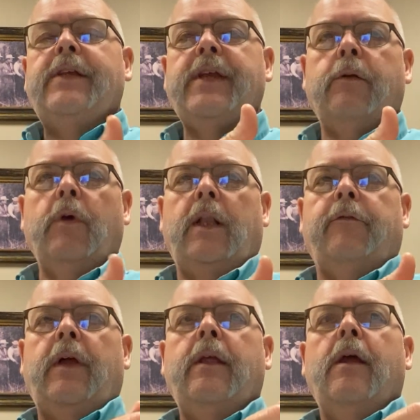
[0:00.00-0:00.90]
is that
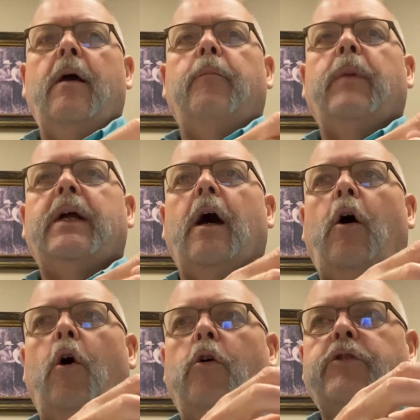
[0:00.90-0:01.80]
relevant?
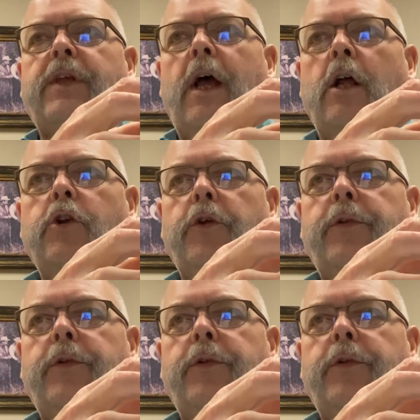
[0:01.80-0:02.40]
Because under